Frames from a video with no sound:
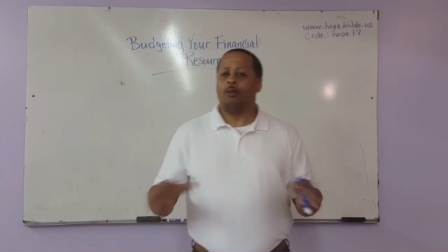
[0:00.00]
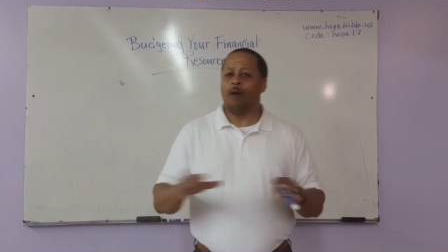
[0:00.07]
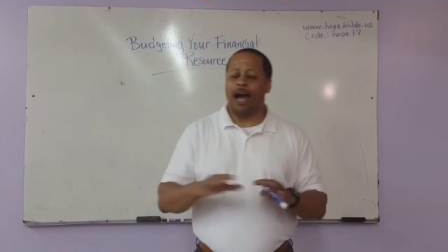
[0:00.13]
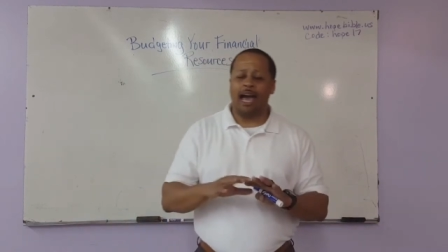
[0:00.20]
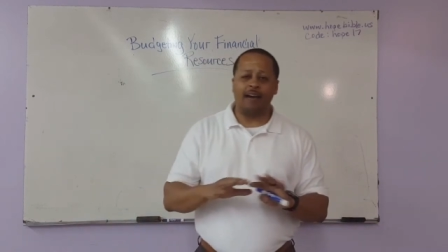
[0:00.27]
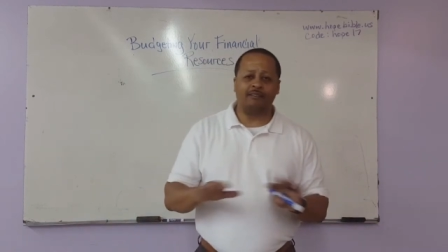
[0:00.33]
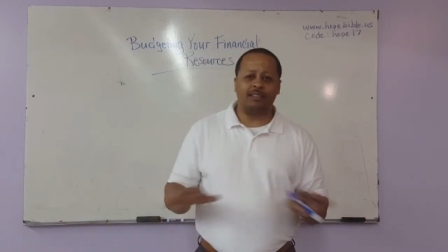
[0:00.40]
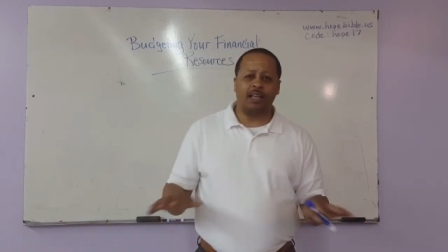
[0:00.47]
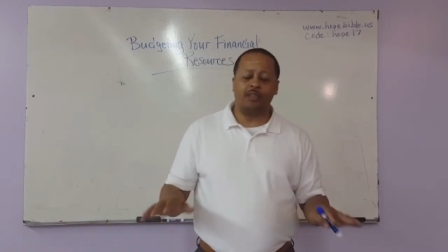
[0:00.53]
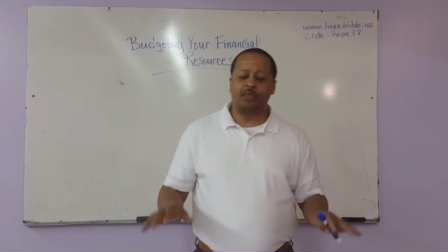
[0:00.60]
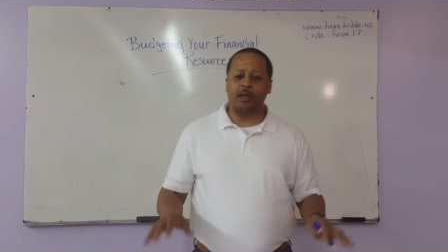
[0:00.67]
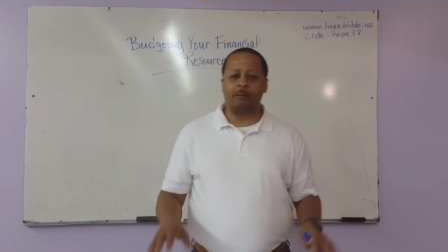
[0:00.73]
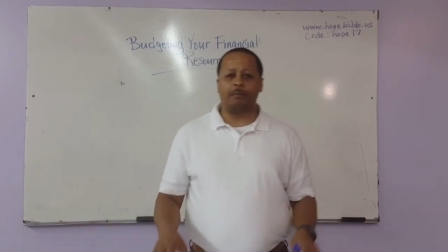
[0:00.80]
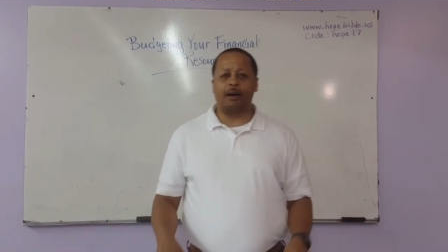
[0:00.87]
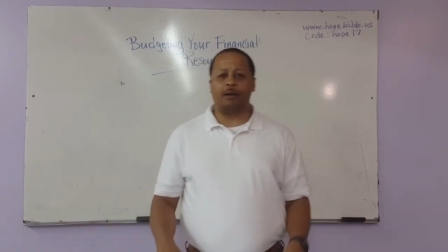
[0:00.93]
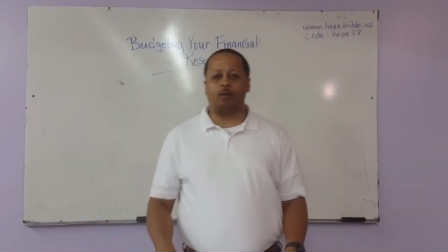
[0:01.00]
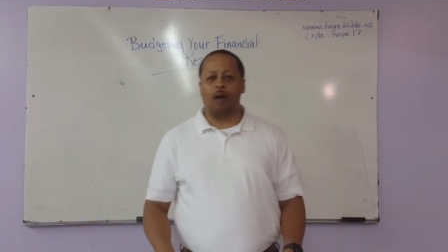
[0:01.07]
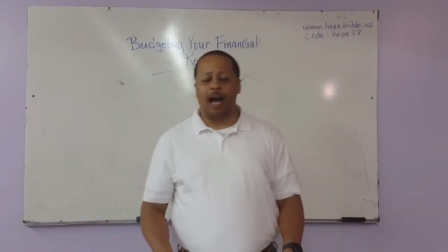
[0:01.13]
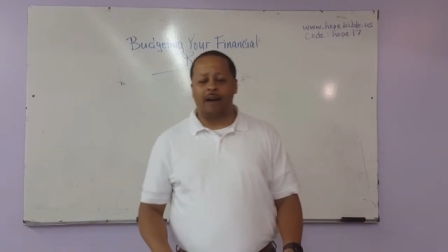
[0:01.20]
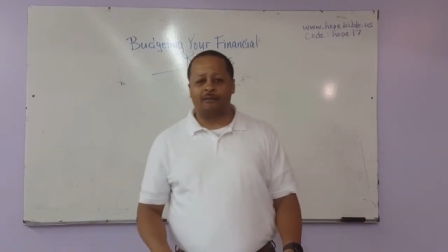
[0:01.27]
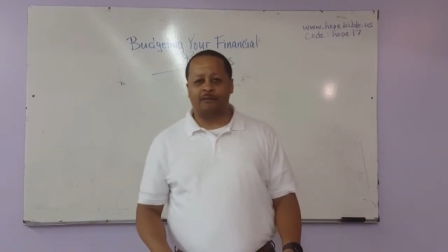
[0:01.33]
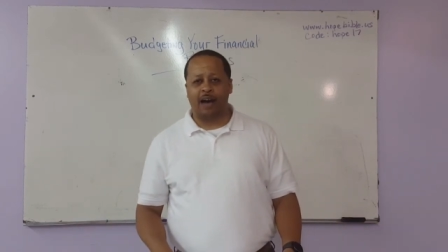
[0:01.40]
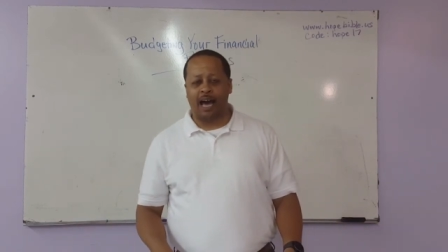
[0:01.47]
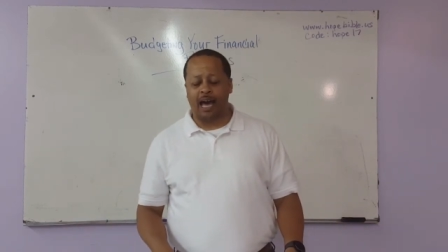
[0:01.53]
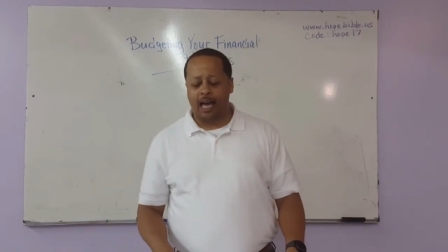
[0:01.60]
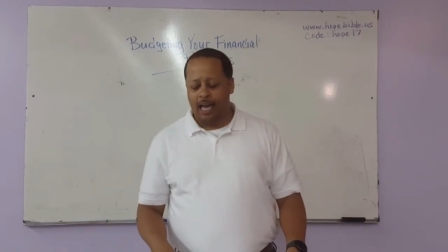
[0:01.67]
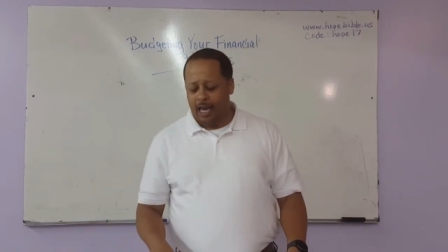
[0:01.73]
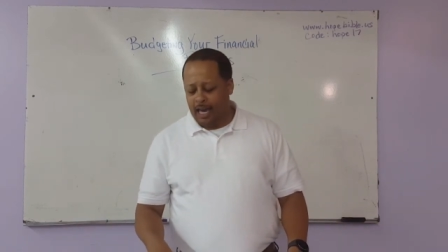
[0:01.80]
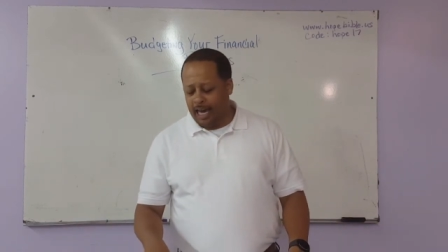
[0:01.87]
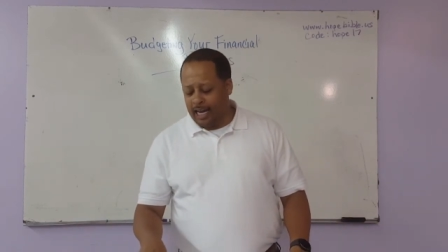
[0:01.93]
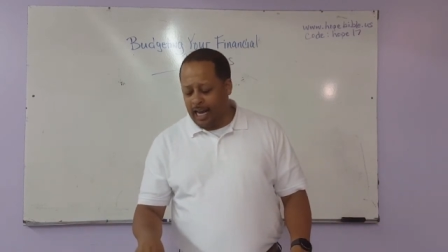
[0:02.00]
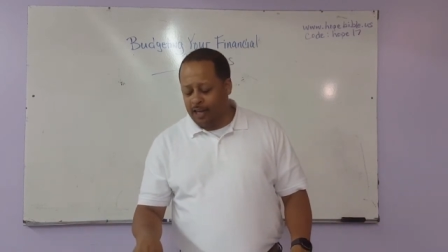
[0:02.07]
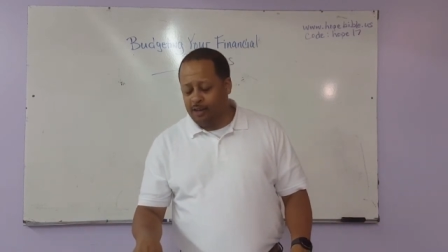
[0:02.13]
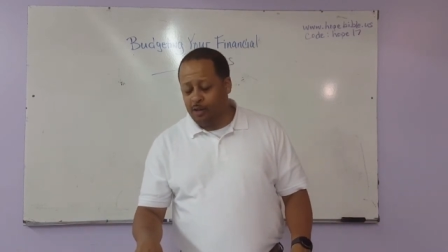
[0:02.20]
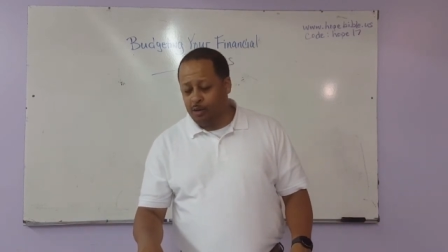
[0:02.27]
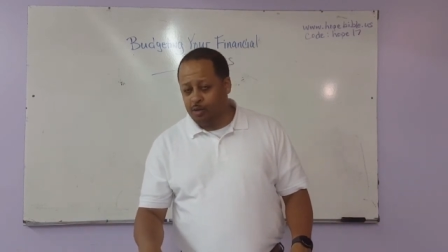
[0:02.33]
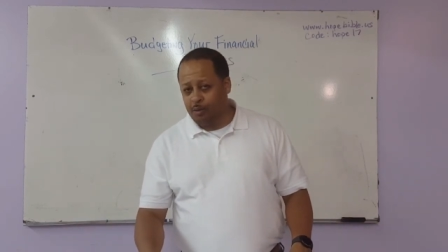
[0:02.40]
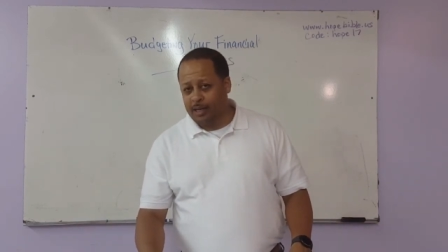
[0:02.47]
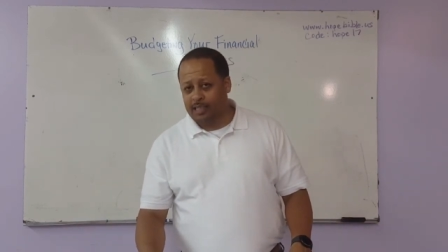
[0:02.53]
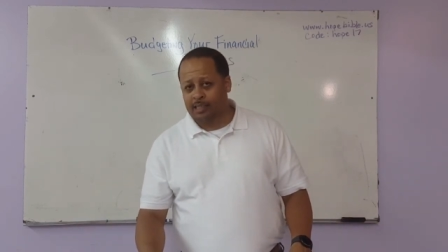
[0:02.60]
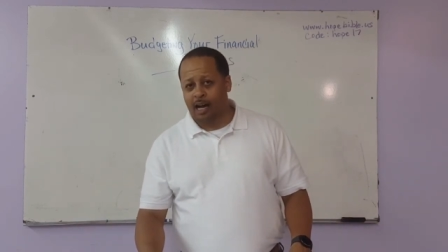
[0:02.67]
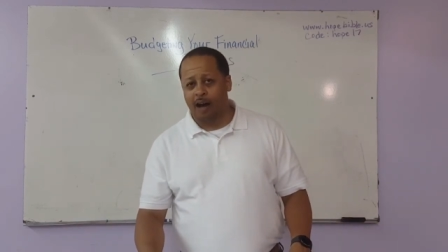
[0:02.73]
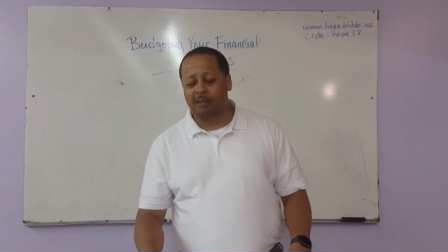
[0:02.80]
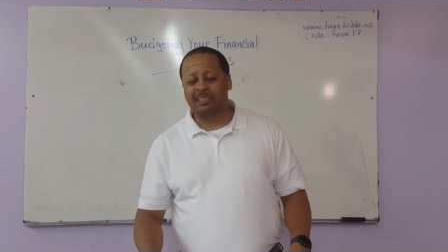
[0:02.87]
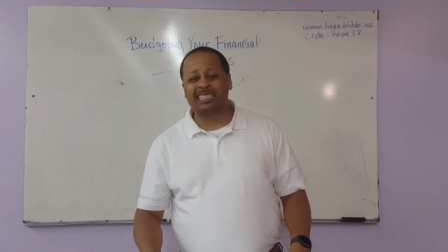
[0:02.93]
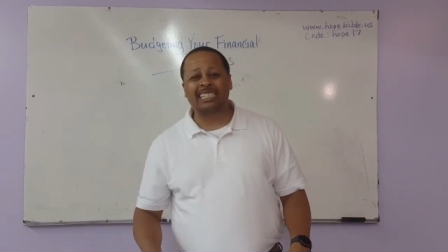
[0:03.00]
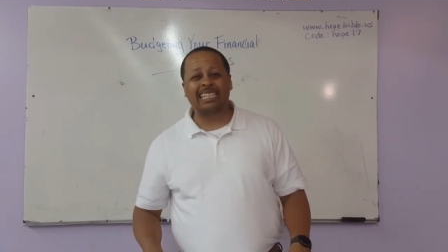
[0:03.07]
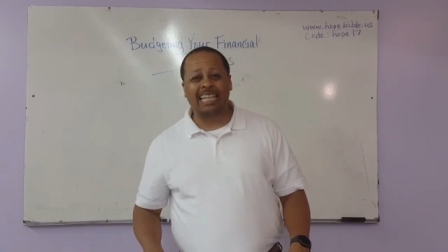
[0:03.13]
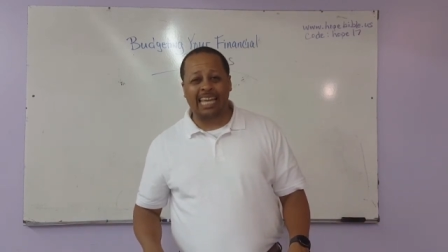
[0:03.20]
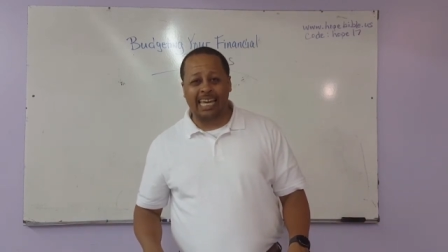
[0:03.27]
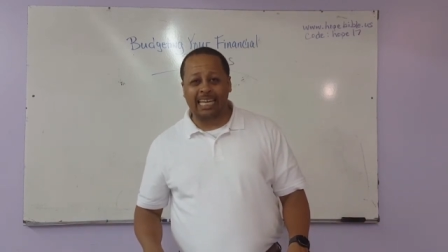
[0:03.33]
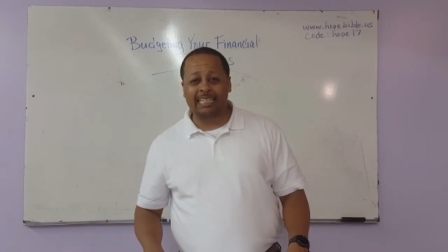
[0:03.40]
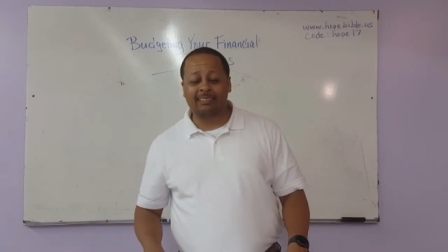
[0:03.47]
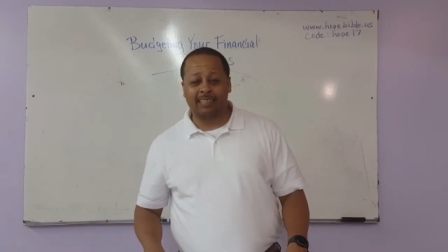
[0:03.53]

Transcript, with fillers: where I have nothing but Wi-Fi, and I use what is called Sling